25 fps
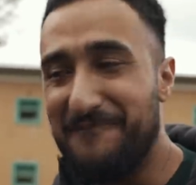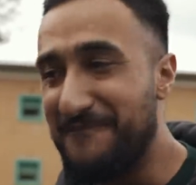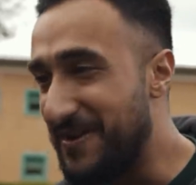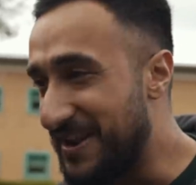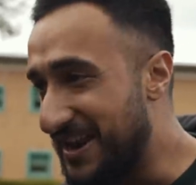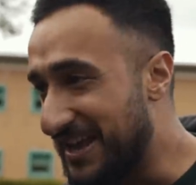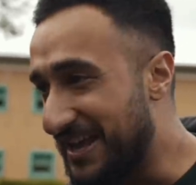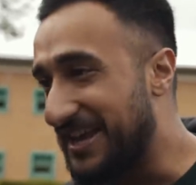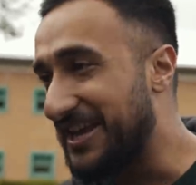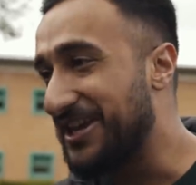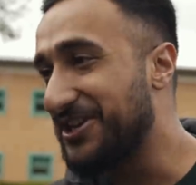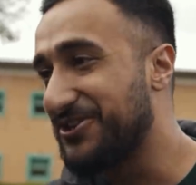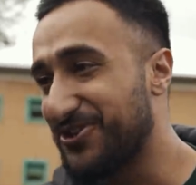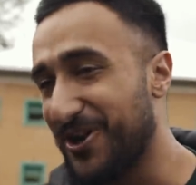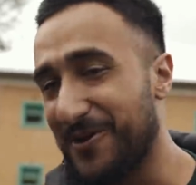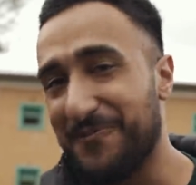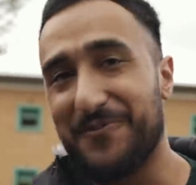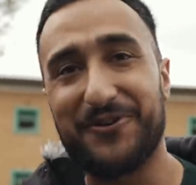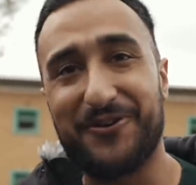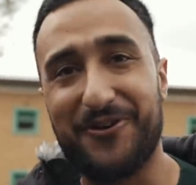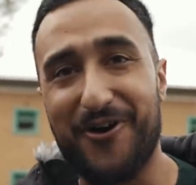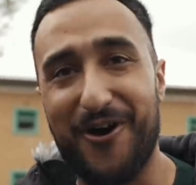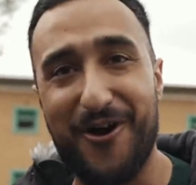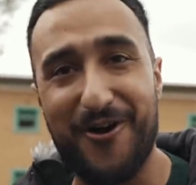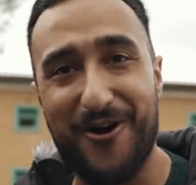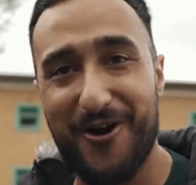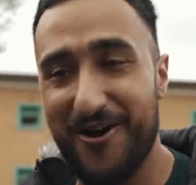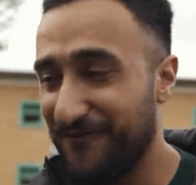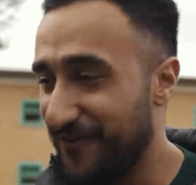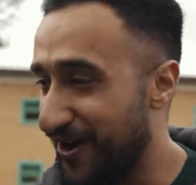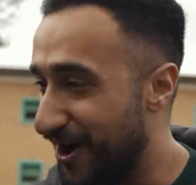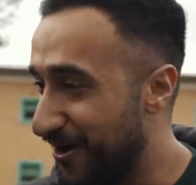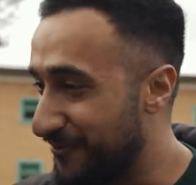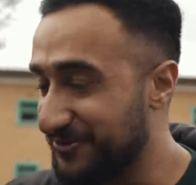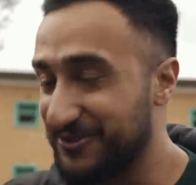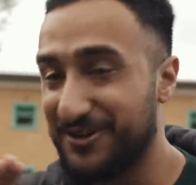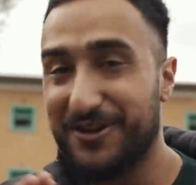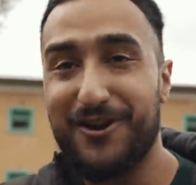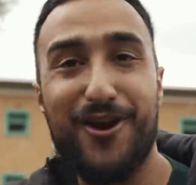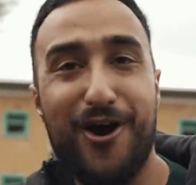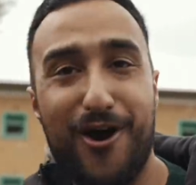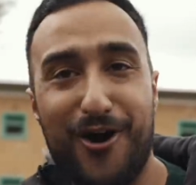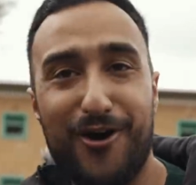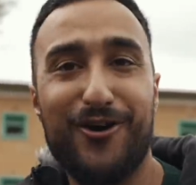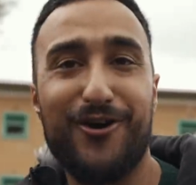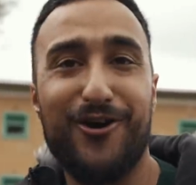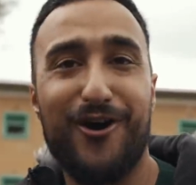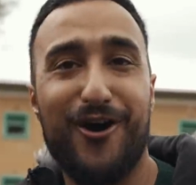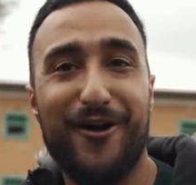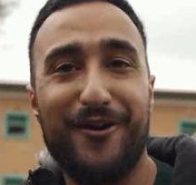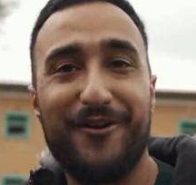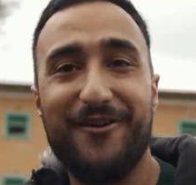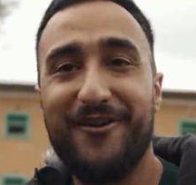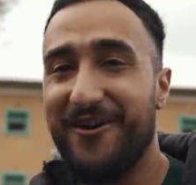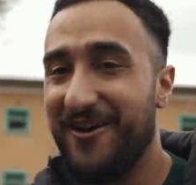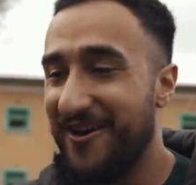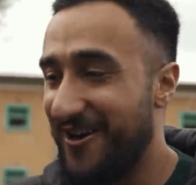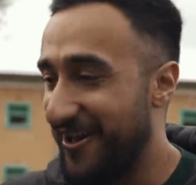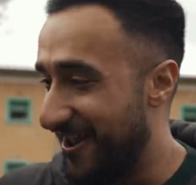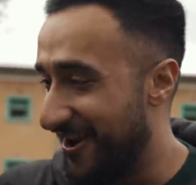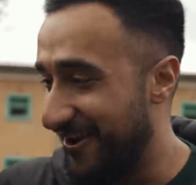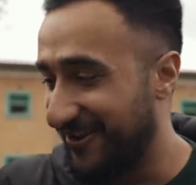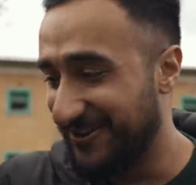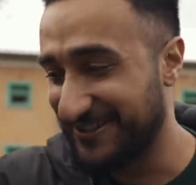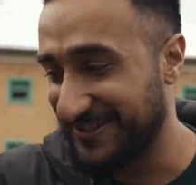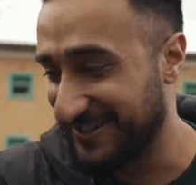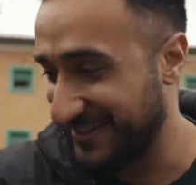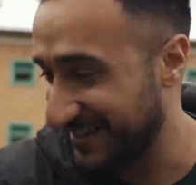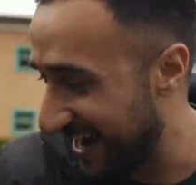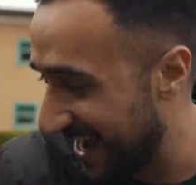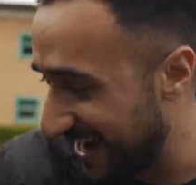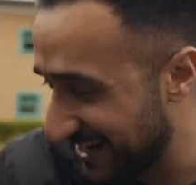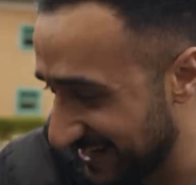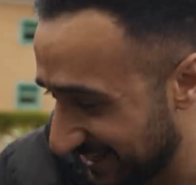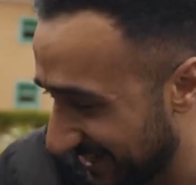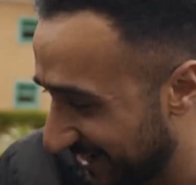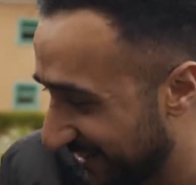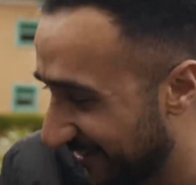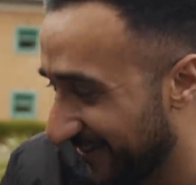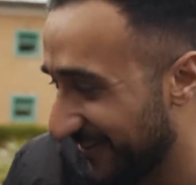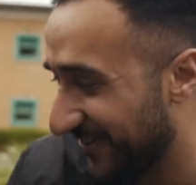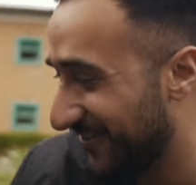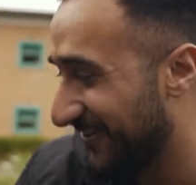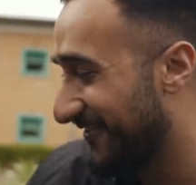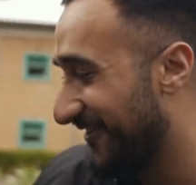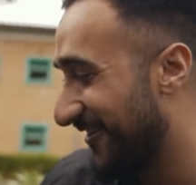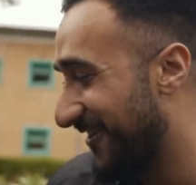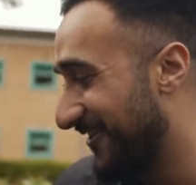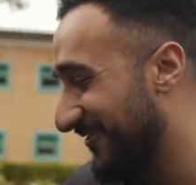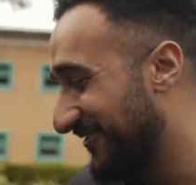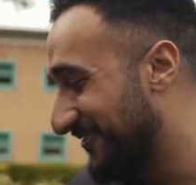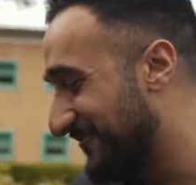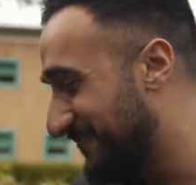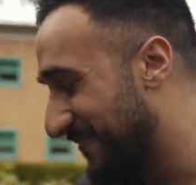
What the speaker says: Minute he dropped the car off, I was long gone. And I was thrashing it on the road.